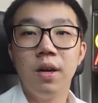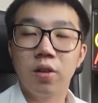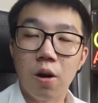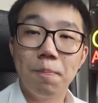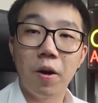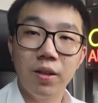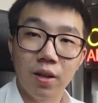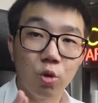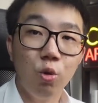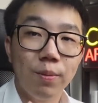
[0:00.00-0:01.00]
comparing the
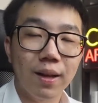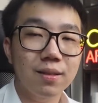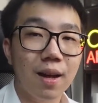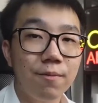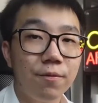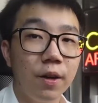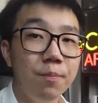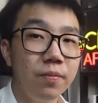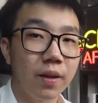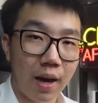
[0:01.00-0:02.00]
2 months time
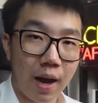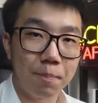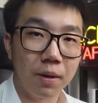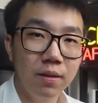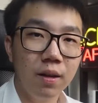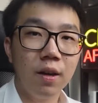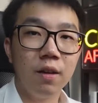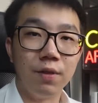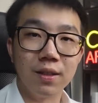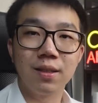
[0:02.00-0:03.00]
frame that happened
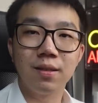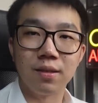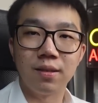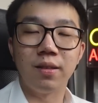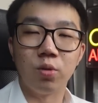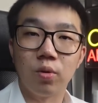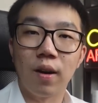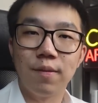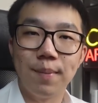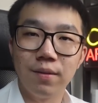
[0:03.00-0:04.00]
versus the 6 to
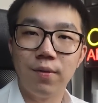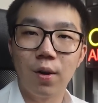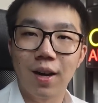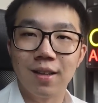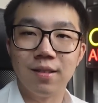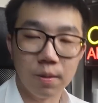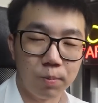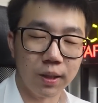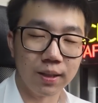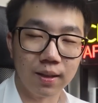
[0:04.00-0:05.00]
12 month forecast they
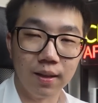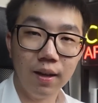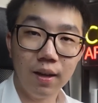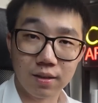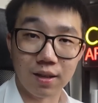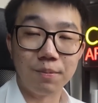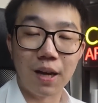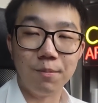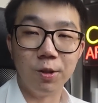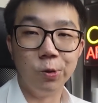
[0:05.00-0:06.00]
predicted some
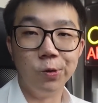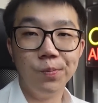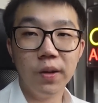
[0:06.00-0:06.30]
time ago.